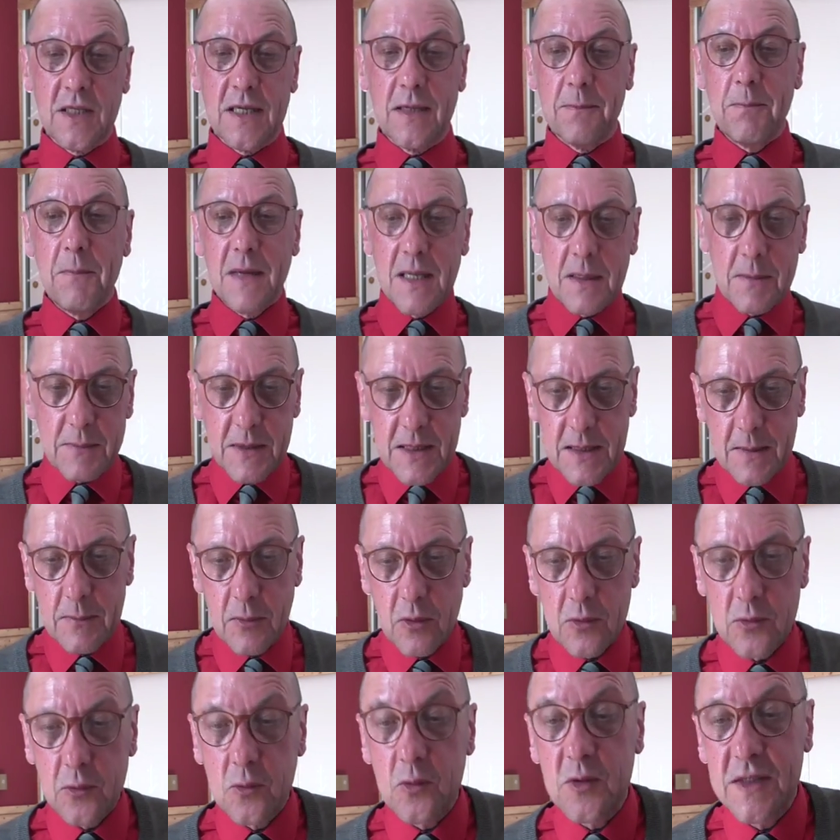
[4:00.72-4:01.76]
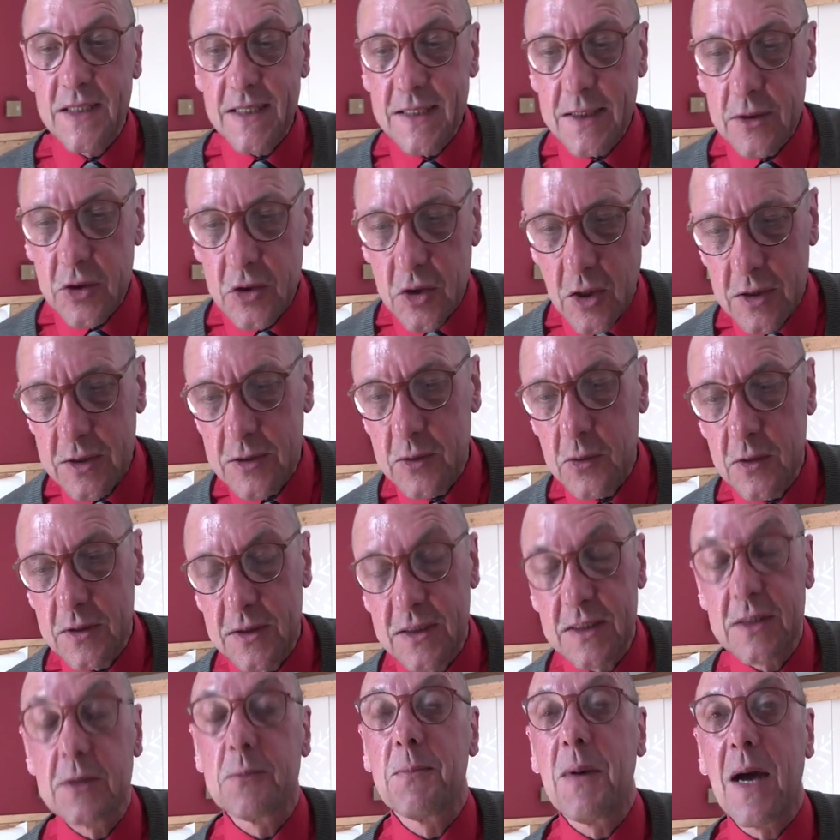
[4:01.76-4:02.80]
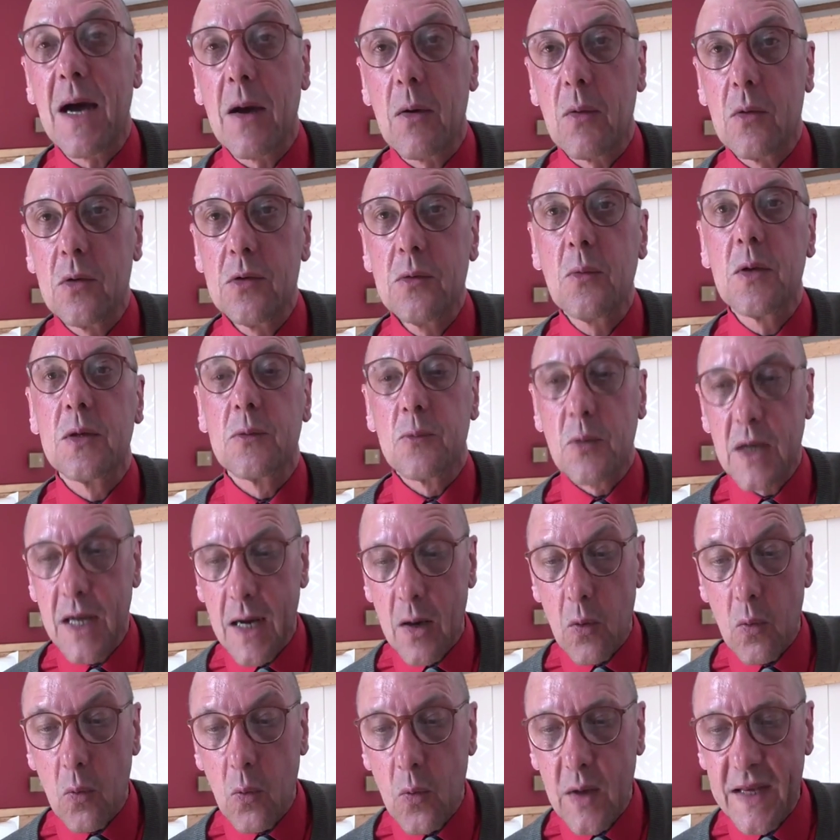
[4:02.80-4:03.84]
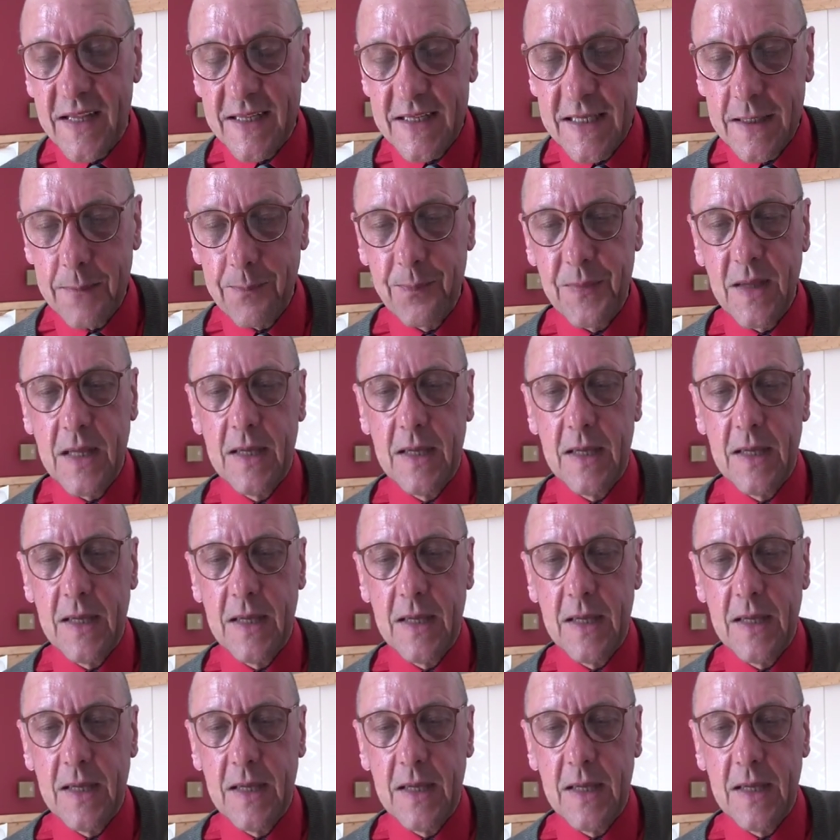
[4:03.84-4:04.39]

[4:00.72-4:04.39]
they may be able to teach us this power when we are ready.